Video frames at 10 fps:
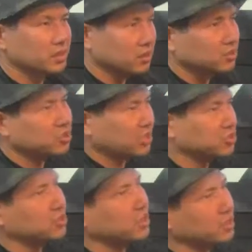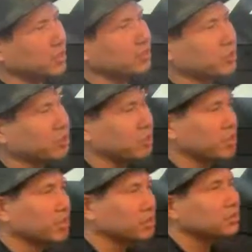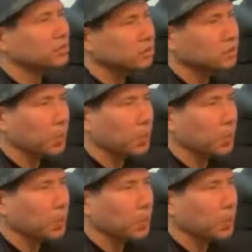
changes color every 30 meters. So